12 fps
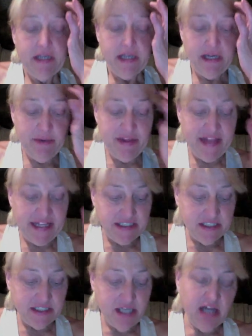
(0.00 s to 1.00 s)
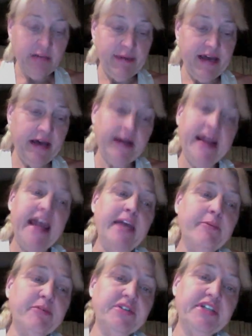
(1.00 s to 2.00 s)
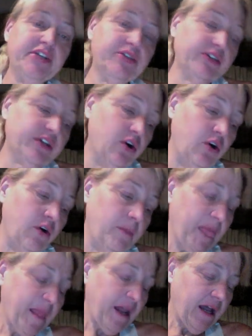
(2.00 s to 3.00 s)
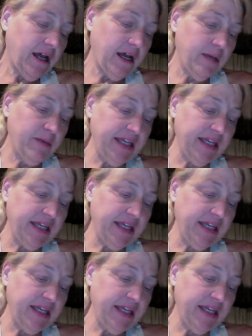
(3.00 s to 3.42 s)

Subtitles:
and that's to talk about a particular goal.